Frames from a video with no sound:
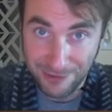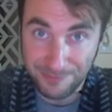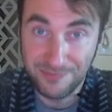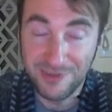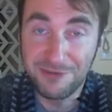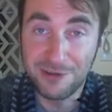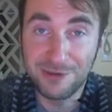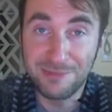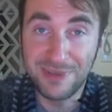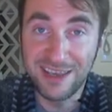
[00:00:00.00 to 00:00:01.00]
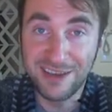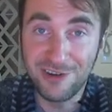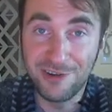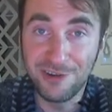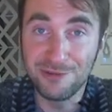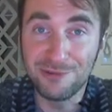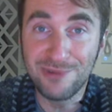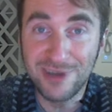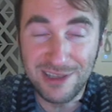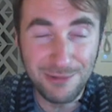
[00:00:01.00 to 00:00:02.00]
If you're a beginner, you
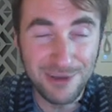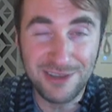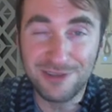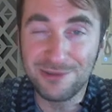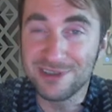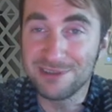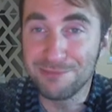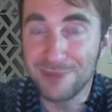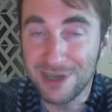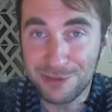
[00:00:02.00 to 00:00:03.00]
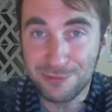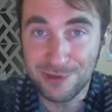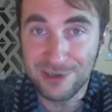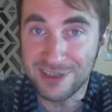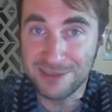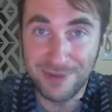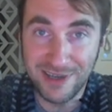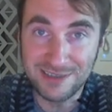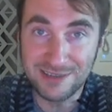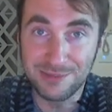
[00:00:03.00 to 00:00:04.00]
really want to do as much work as
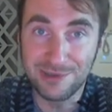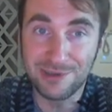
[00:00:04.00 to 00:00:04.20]
possible